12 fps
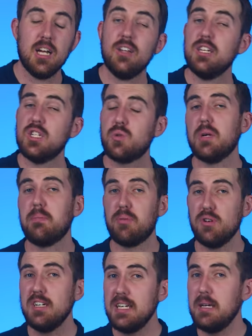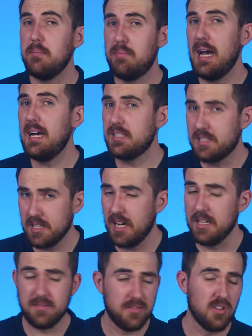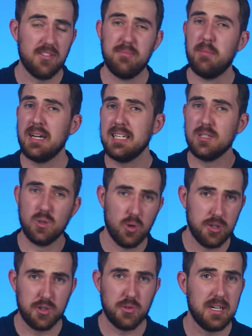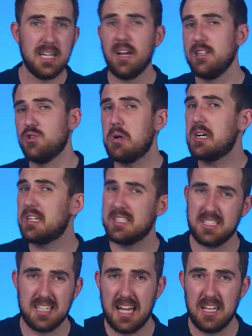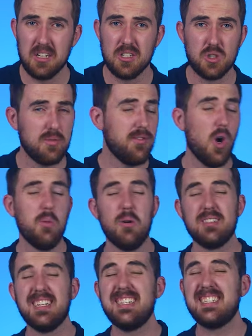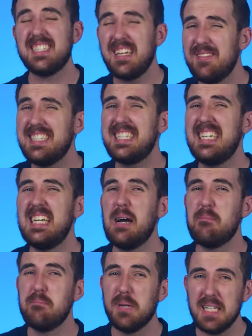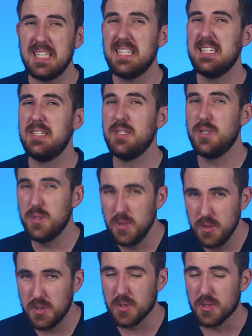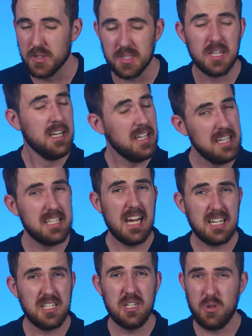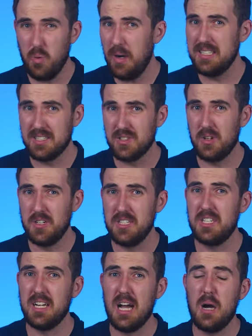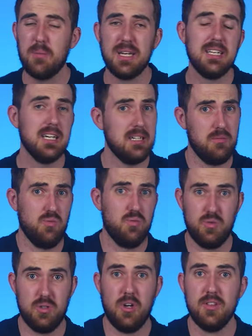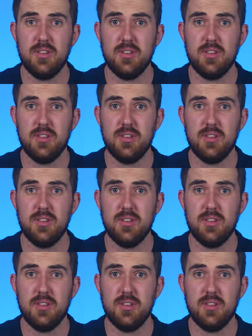Now, this was a pretty bad site, full of money laundering, drug sales, with almost 17 million users. That's actually quite astonishing how many was on